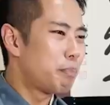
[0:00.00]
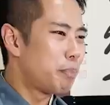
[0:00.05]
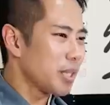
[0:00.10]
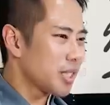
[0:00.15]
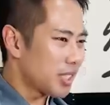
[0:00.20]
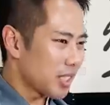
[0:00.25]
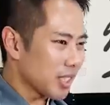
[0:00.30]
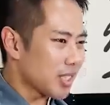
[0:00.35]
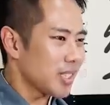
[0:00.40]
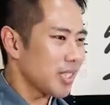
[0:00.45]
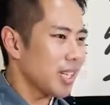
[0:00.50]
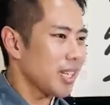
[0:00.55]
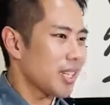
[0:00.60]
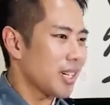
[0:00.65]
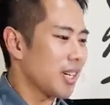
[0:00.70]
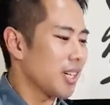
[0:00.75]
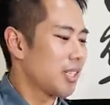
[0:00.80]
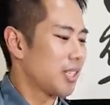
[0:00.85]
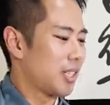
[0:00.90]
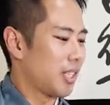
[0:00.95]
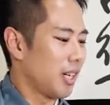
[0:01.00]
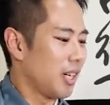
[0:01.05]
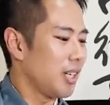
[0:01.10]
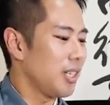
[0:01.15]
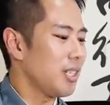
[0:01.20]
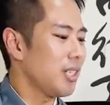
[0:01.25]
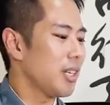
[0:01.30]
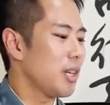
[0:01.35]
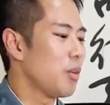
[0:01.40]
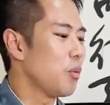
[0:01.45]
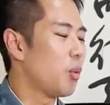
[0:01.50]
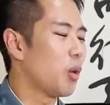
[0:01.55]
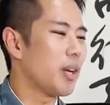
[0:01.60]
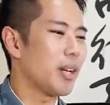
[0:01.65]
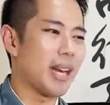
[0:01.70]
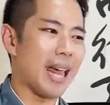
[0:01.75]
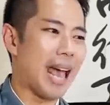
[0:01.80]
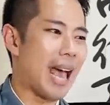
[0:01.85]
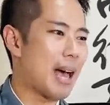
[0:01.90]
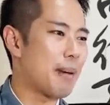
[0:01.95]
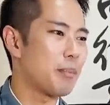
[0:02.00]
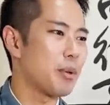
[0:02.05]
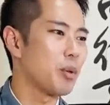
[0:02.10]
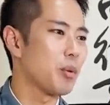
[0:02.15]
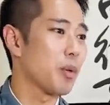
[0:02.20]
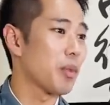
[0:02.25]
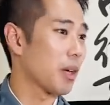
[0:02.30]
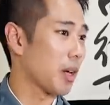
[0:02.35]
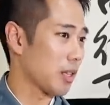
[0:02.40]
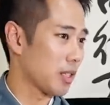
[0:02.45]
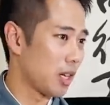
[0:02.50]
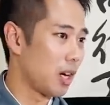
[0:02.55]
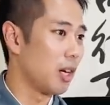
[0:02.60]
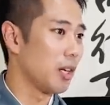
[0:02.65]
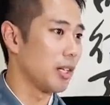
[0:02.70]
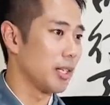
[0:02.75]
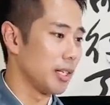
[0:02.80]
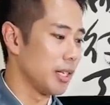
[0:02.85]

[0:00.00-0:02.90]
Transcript: But just like a gun, it wouldn't happen with a katana